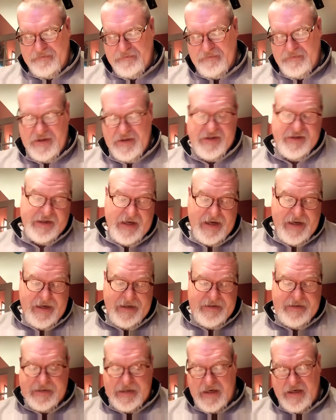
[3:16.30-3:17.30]
Design,
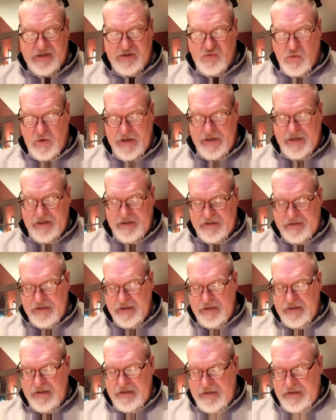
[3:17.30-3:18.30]
size, weight.
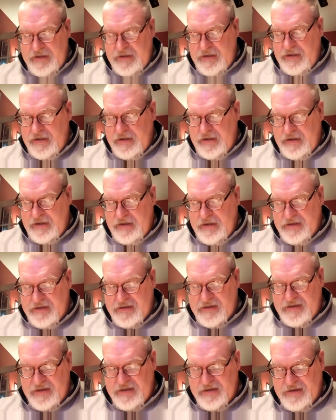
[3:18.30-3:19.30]

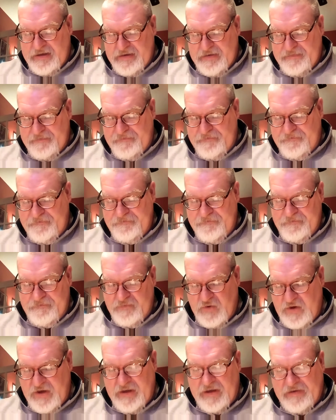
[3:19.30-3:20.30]

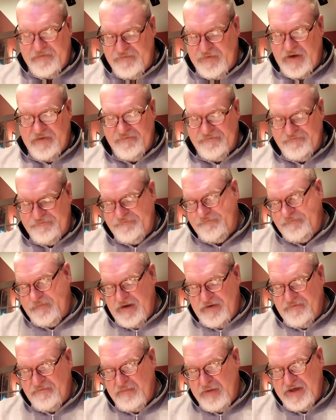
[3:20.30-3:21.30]
Well,
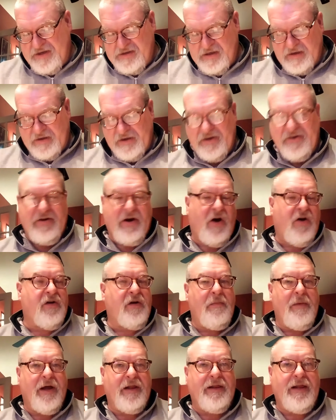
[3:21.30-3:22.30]
I've basically talked
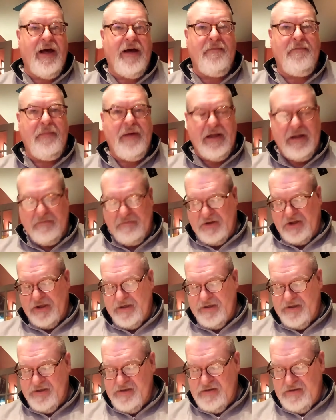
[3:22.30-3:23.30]
about that.
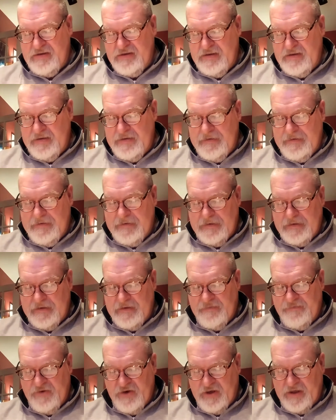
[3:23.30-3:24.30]
Minimalist,
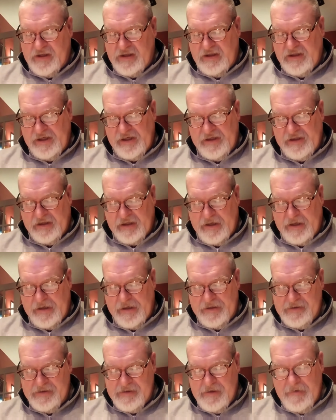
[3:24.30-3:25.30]
very clean
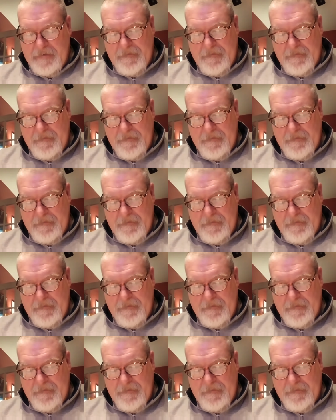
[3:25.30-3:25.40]
lines.